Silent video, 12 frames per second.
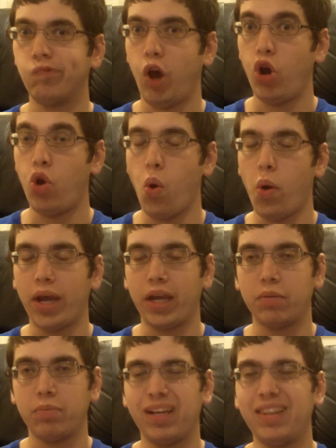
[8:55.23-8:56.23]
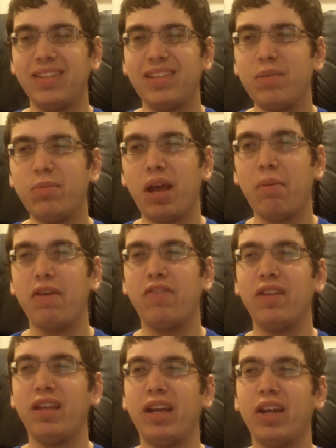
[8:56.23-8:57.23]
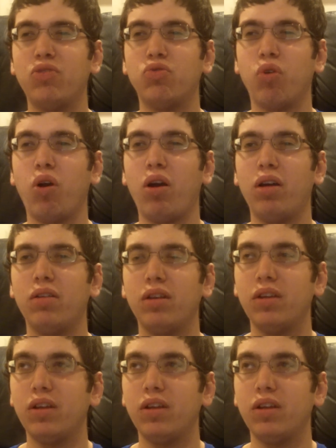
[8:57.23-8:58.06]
annoying, but at the same time I feel like I draw